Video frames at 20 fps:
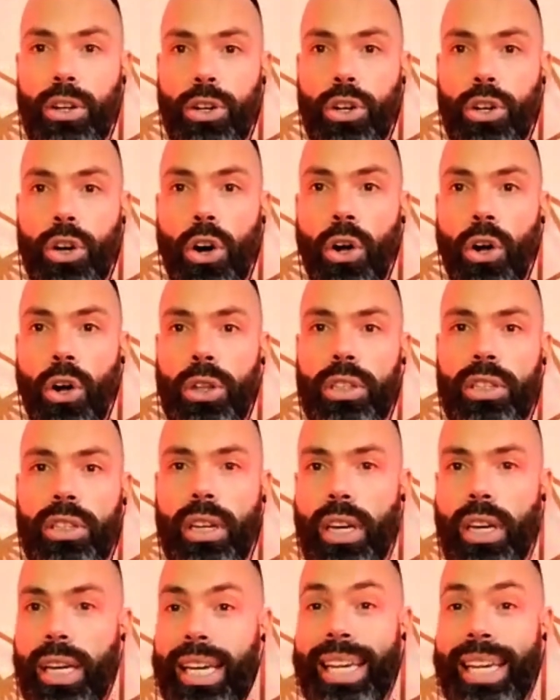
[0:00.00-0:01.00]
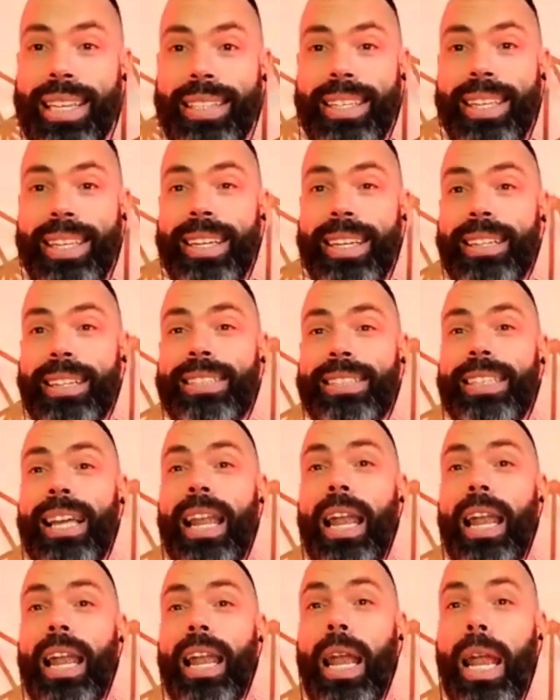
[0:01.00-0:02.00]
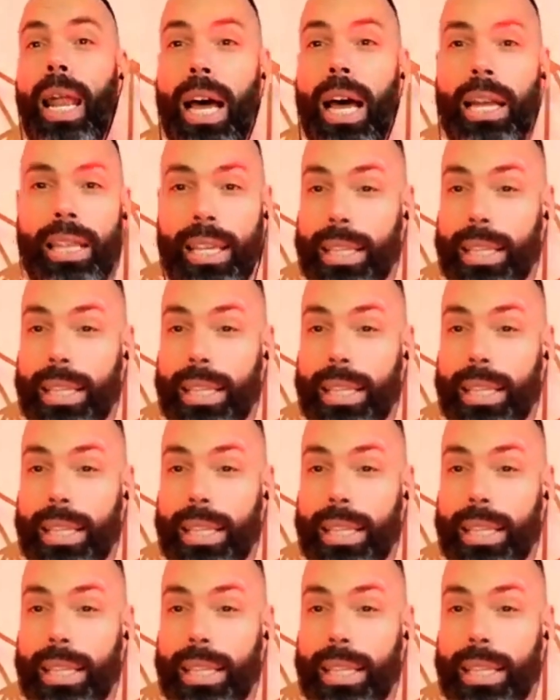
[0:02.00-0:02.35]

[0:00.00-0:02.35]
cult, it kills a lot.